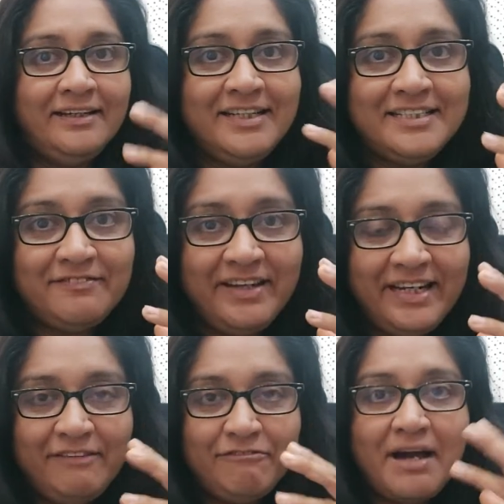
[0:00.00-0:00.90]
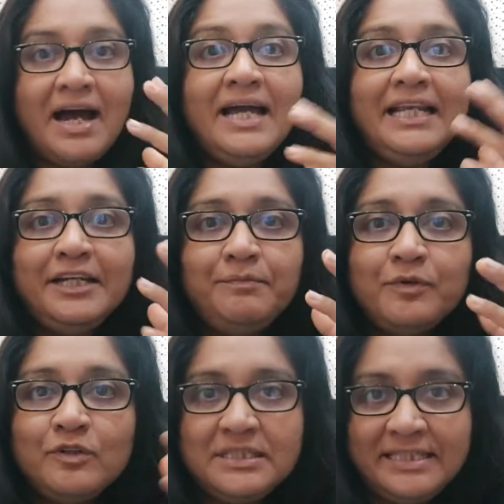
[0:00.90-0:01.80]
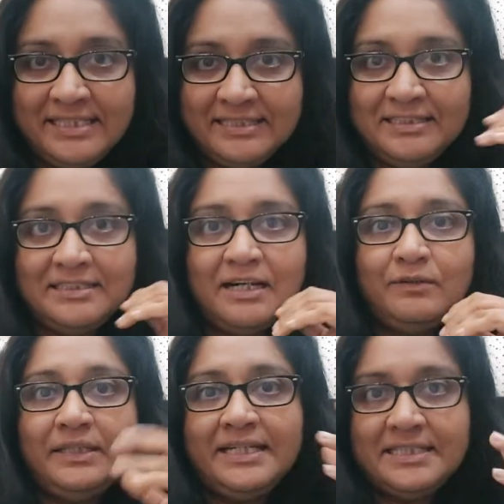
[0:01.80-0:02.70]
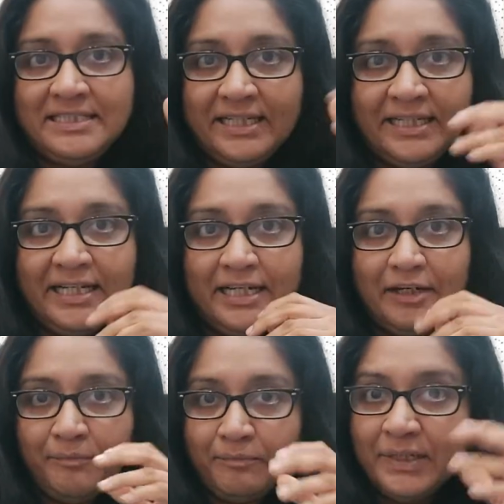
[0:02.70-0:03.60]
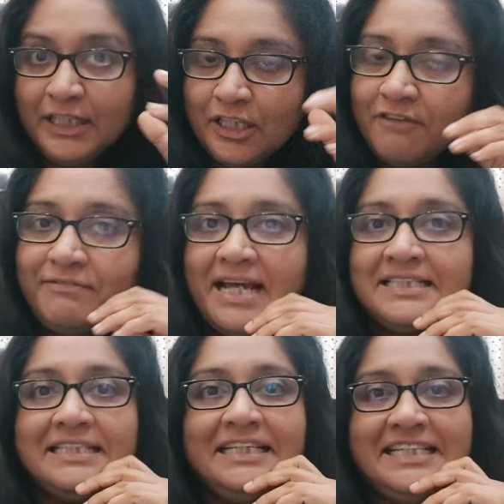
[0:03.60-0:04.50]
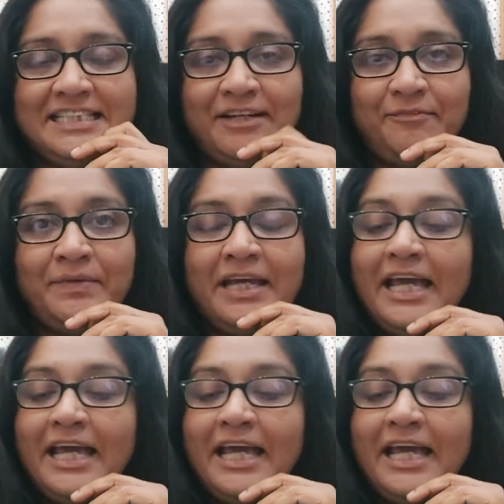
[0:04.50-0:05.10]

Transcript: it's a very violent process, the South Asian birth of nationalism.